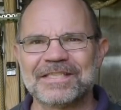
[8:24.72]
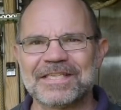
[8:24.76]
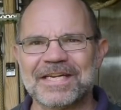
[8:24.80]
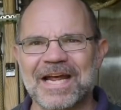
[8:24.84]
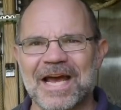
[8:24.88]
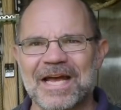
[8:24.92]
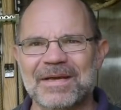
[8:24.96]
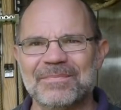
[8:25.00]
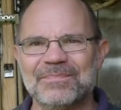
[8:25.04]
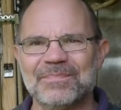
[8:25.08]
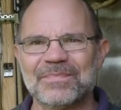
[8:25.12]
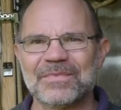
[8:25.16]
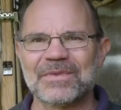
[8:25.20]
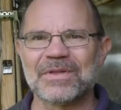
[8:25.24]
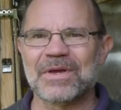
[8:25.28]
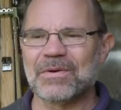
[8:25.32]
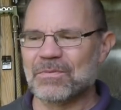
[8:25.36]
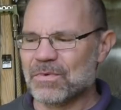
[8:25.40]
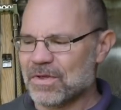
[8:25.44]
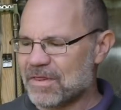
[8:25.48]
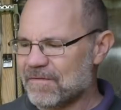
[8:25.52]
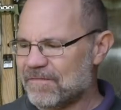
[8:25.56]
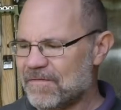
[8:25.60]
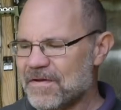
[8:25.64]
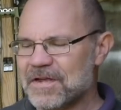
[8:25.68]
today?
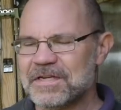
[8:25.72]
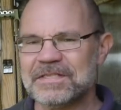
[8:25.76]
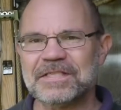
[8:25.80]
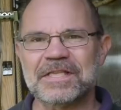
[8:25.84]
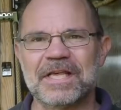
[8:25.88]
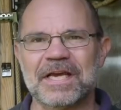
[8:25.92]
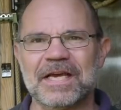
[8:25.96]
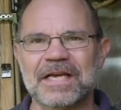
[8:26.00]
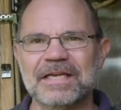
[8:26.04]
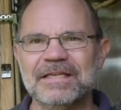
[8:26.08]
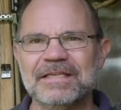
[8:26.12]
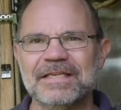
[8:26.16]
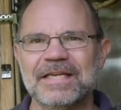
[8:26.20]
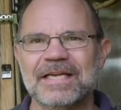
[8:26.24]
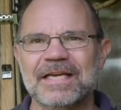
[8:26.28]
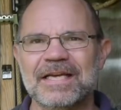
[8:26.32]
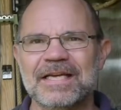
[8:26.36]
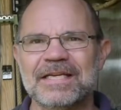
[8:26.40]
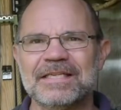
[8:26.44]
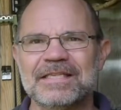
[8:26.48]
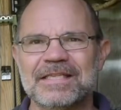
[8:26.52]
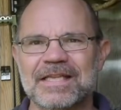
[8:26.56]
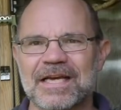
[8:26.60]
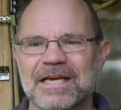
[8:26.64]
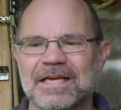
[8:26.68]
Well, the first thing
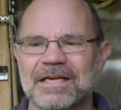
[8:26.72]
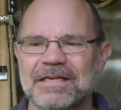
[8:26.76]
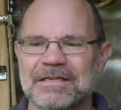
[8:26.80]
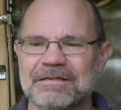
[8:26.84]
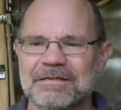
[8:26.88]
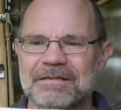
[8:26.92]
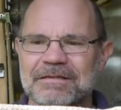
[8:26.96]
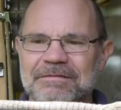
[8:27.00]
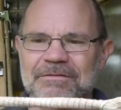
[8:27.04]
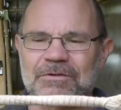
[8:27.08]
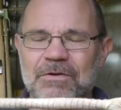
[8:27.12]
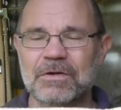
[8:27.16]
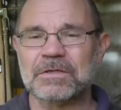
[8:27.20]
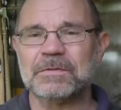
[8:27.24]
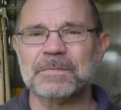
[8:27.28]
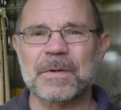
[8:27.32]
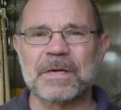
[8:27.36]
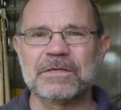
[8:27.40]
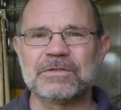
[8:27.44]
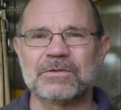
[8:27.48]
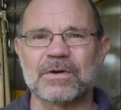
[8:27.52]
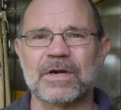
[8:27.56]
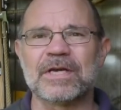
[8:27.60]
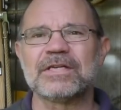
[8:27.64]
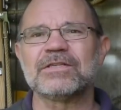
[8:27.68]
is that
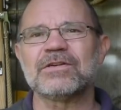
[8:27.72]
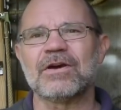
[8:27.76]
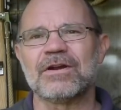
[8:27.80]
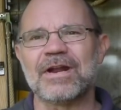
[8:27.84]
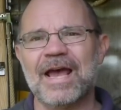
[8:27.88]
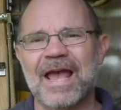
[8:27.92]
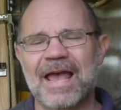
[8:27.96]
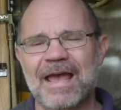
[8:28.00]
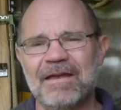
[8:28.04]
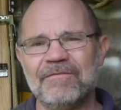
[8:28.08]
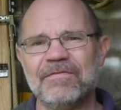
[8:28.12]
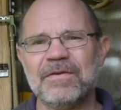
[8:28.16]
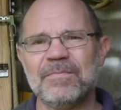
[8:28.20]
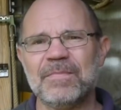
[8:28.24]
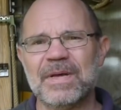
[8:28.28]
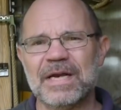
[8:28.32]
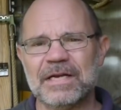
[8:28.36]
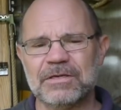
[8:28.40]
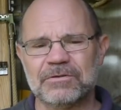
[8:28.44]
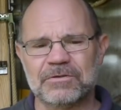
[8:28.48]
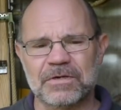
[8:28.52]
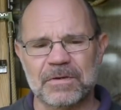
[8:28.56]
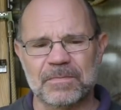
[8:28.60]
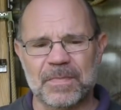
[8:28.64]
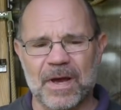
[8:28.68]
crossbow strings on a heavy
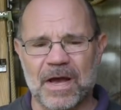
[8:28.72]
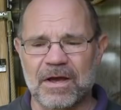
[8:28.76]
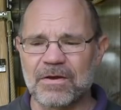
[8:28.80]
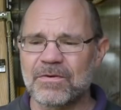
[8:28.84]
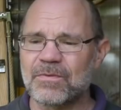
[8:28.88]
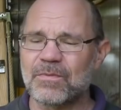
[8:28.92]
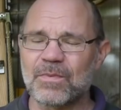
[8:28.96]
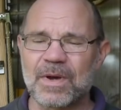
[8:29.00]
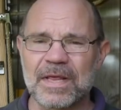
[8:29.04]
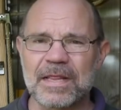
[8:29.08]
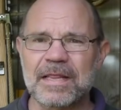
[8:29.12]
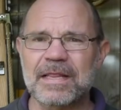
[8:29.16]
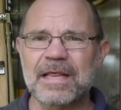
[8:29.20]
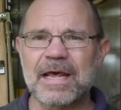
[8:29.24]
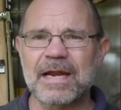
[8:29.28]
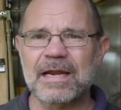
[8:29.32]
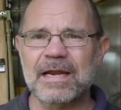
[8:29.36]
military bow, whether they're